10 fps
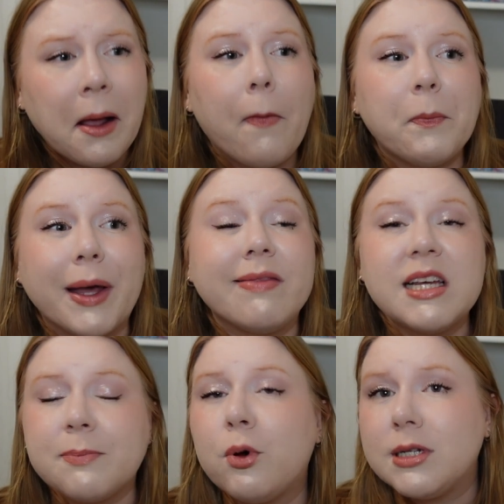But
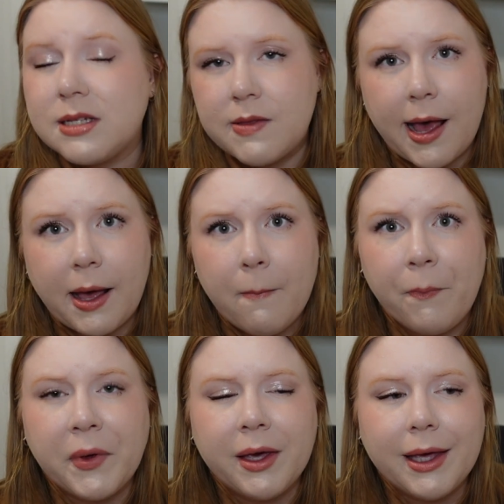this puts
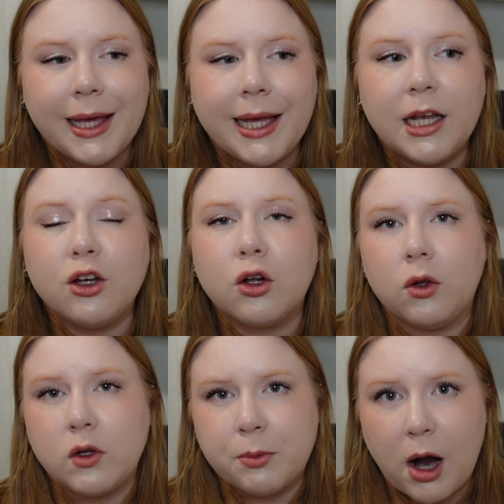them in
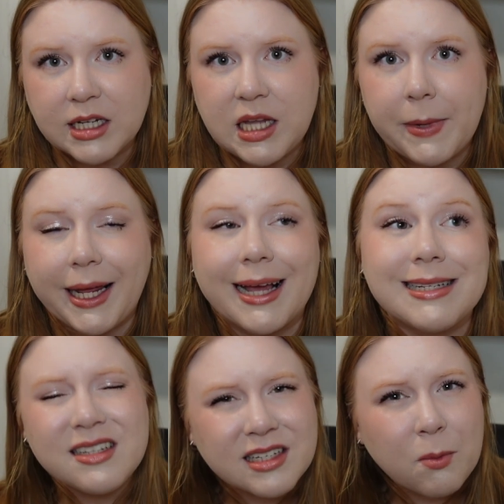close proximity.
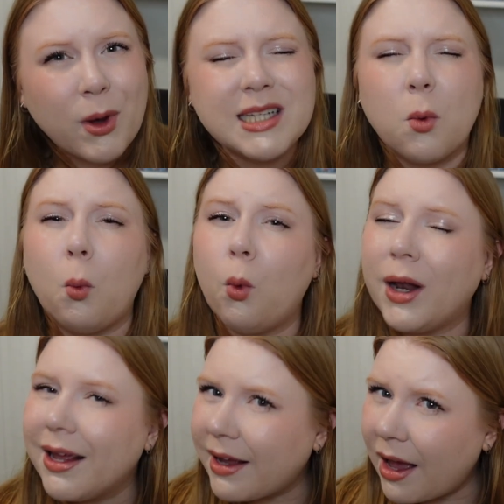In some ways, would
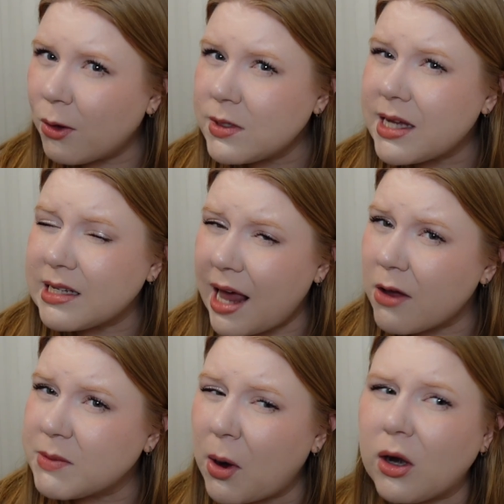it count as a
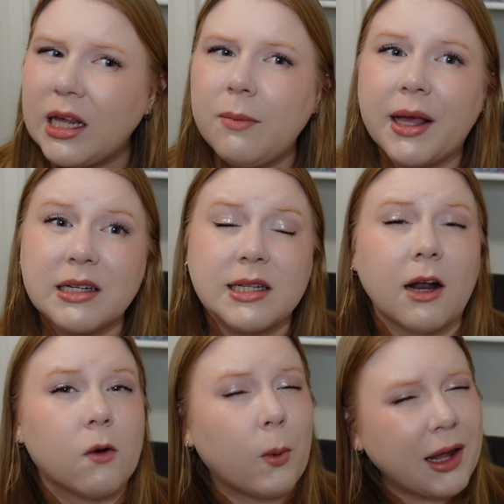house party because they
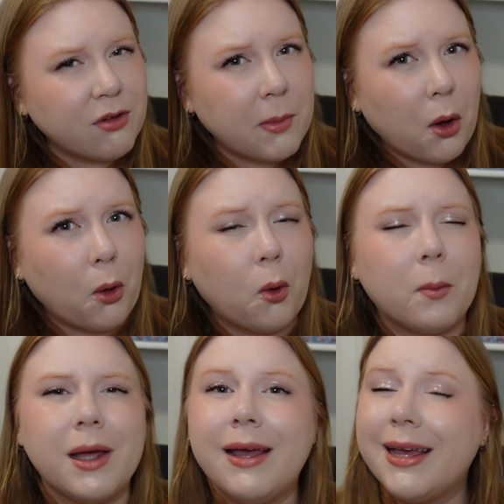are away from
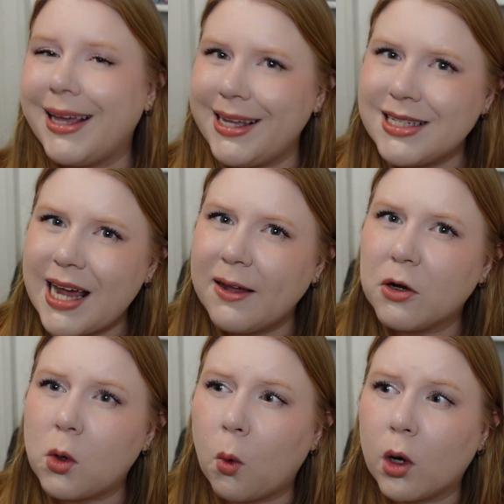home, in tighter
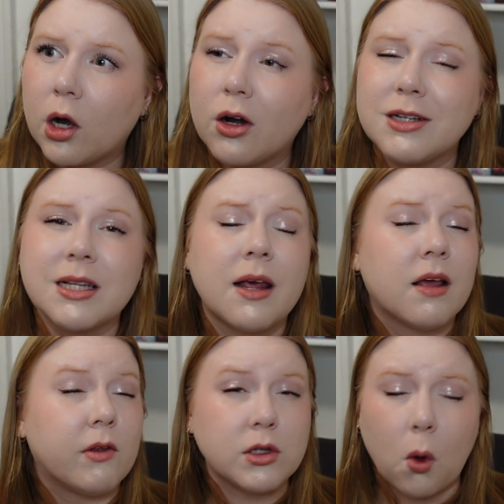quarters,
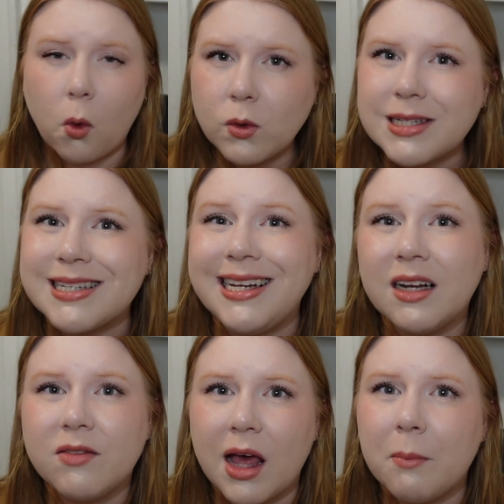there's a whole scene
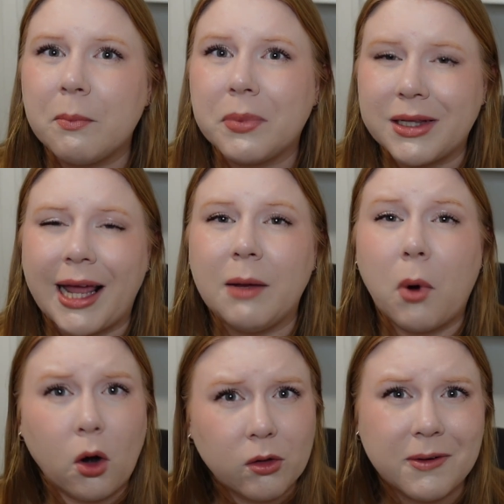of them playing
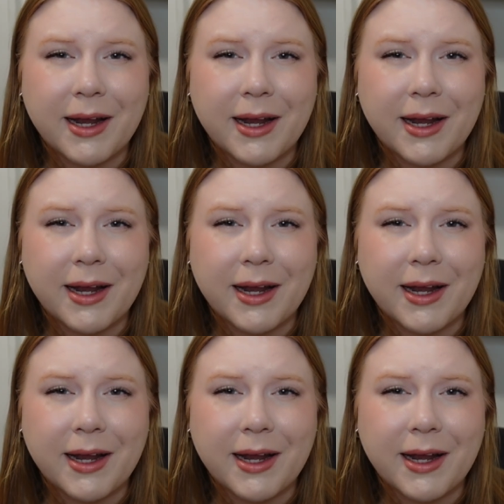parlor